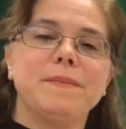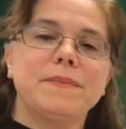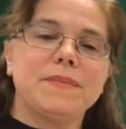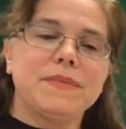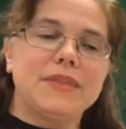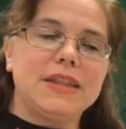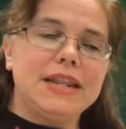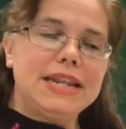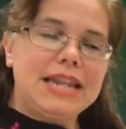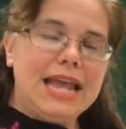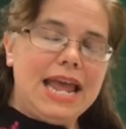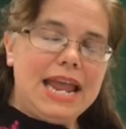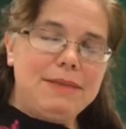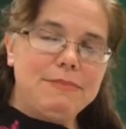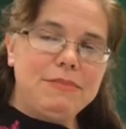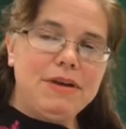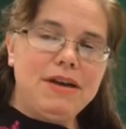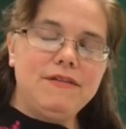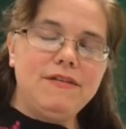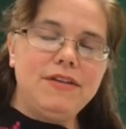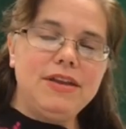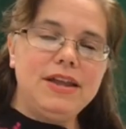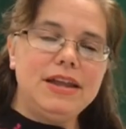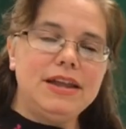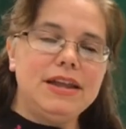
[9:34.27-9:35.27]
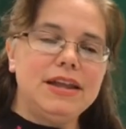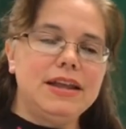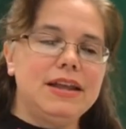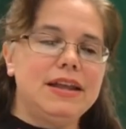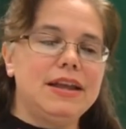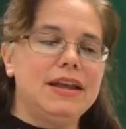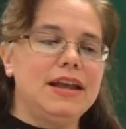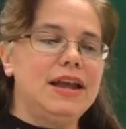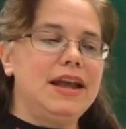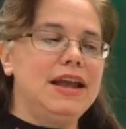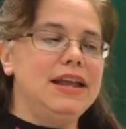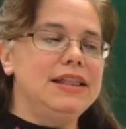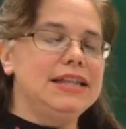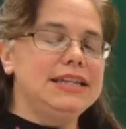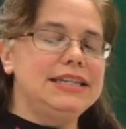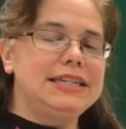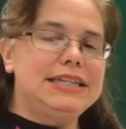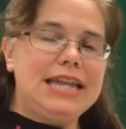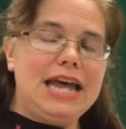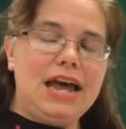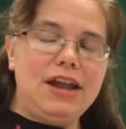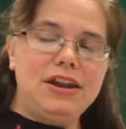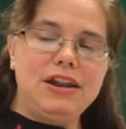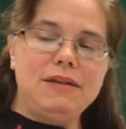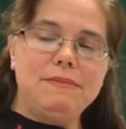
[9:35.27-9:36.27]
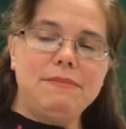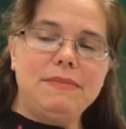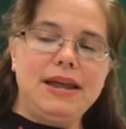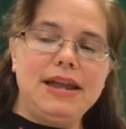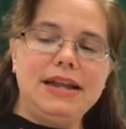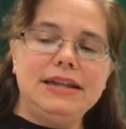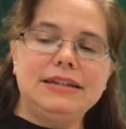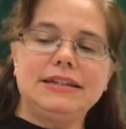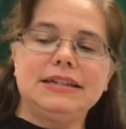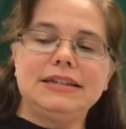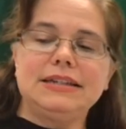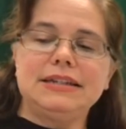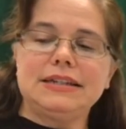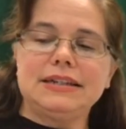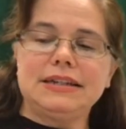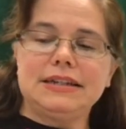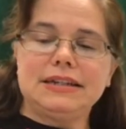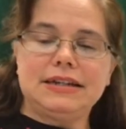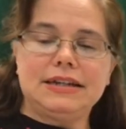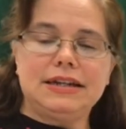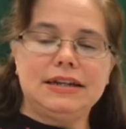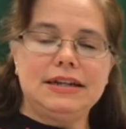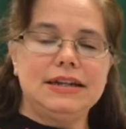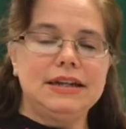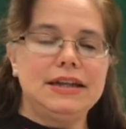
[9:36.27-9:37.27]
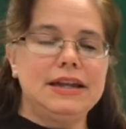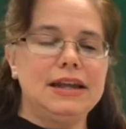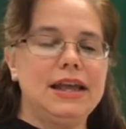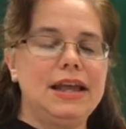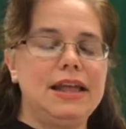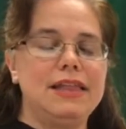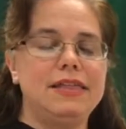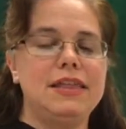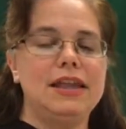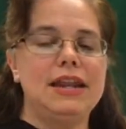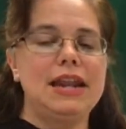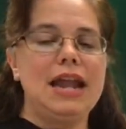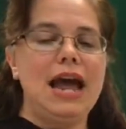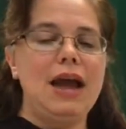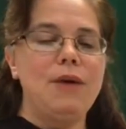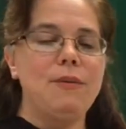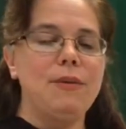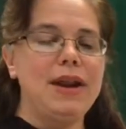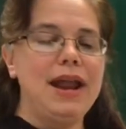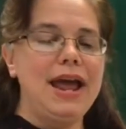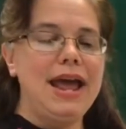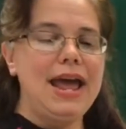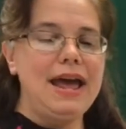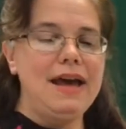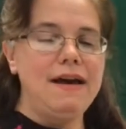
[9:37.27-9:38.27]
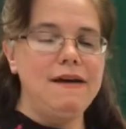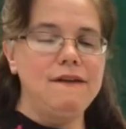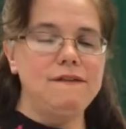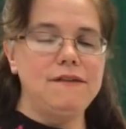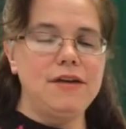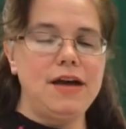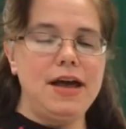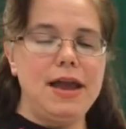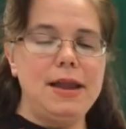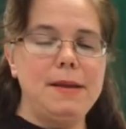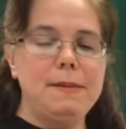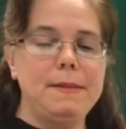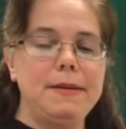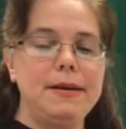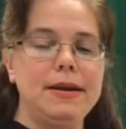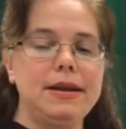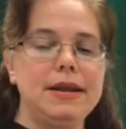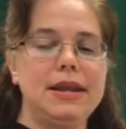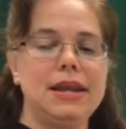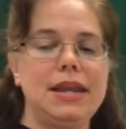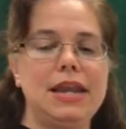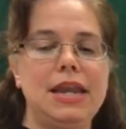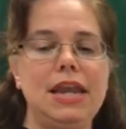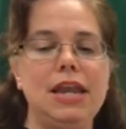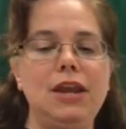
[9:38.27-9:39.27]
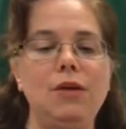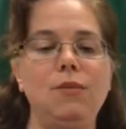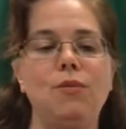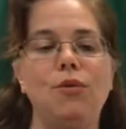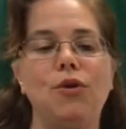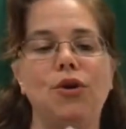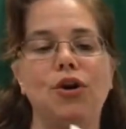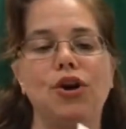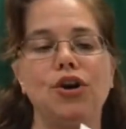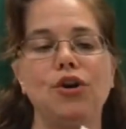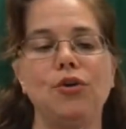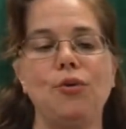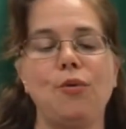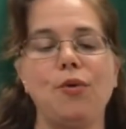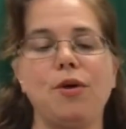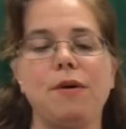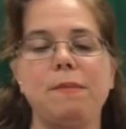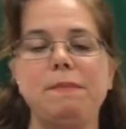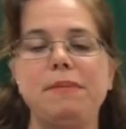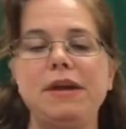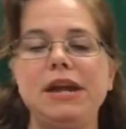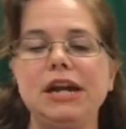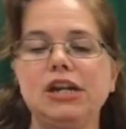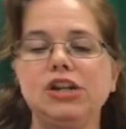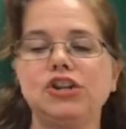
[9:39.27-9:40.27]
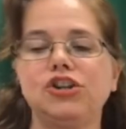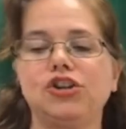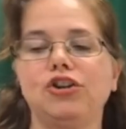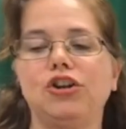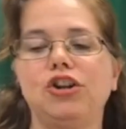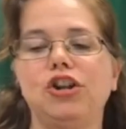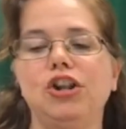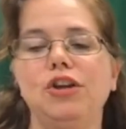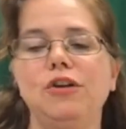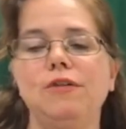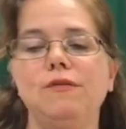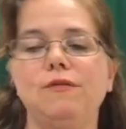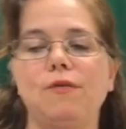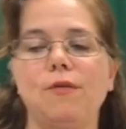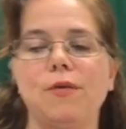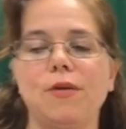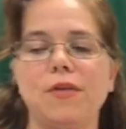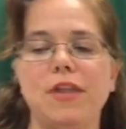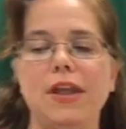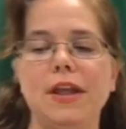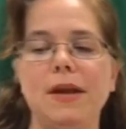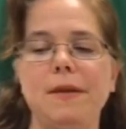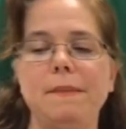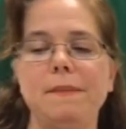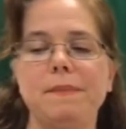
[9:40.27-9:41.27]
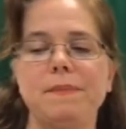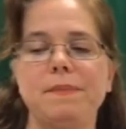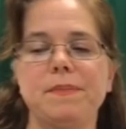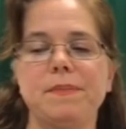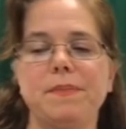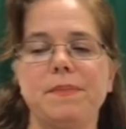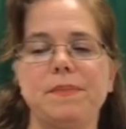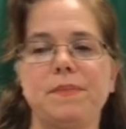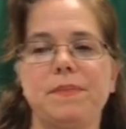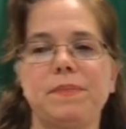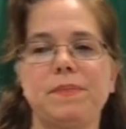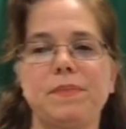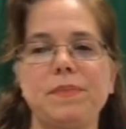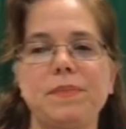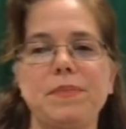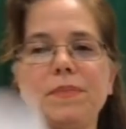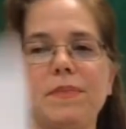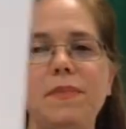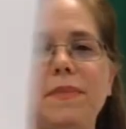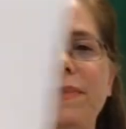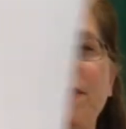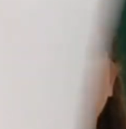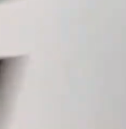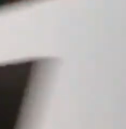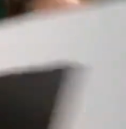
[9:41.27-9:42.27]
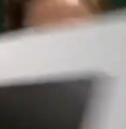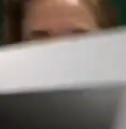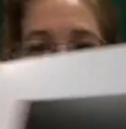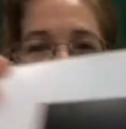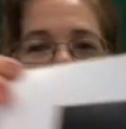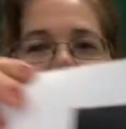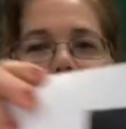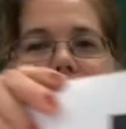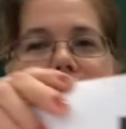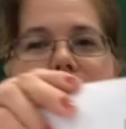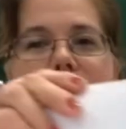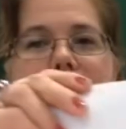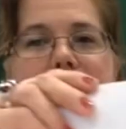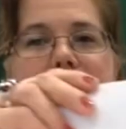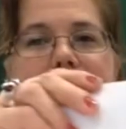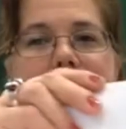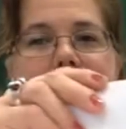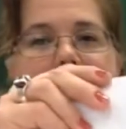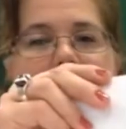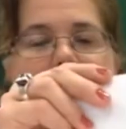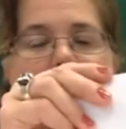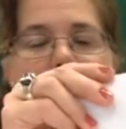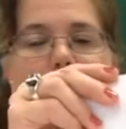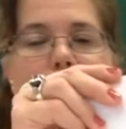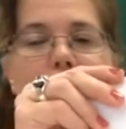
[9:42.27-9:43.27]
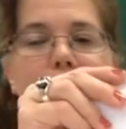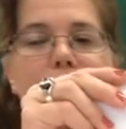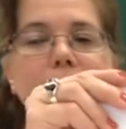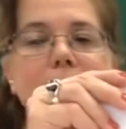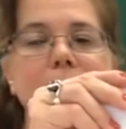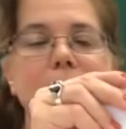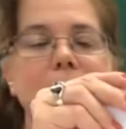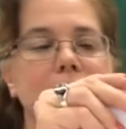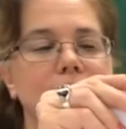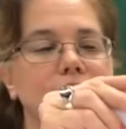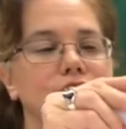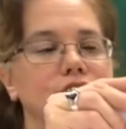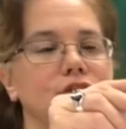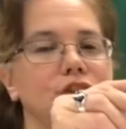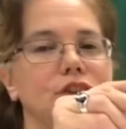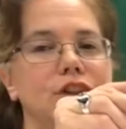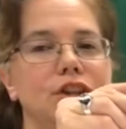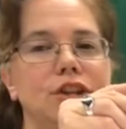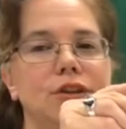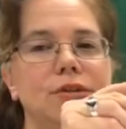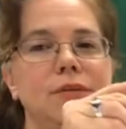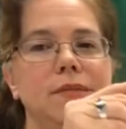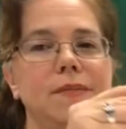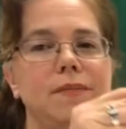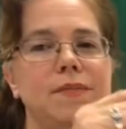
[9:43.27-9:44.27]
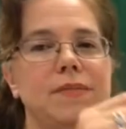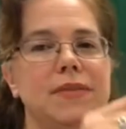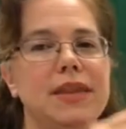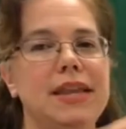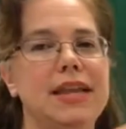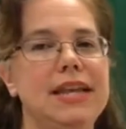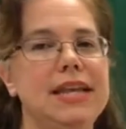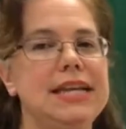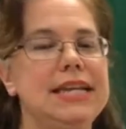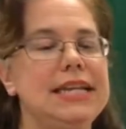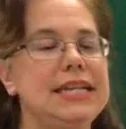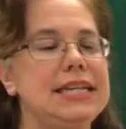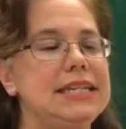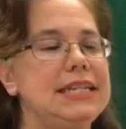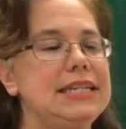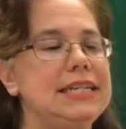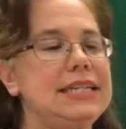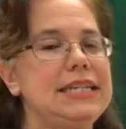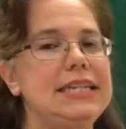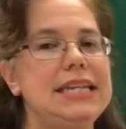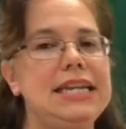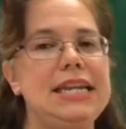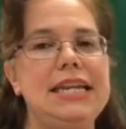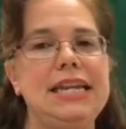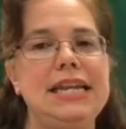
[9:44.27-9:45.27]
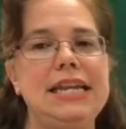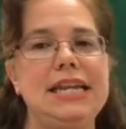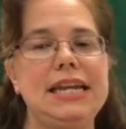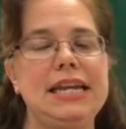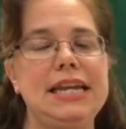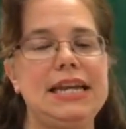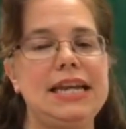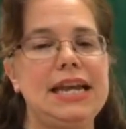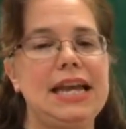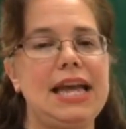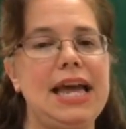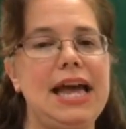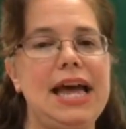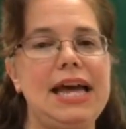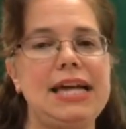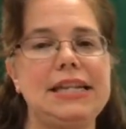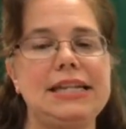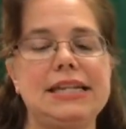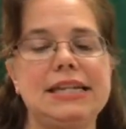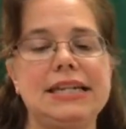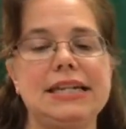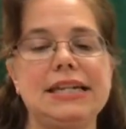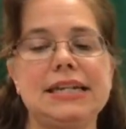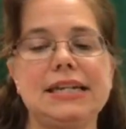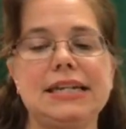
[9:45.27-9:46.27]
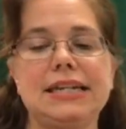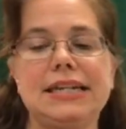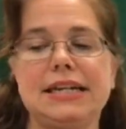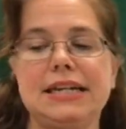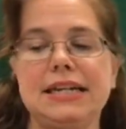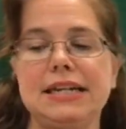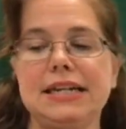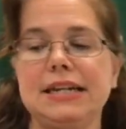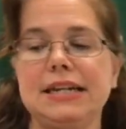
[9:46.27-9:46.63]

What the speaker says: the name of it, and the sound it makes is K. And then I would have a keyword or a picture clue for them. Here's my keyword and picture clue. C, cat, K.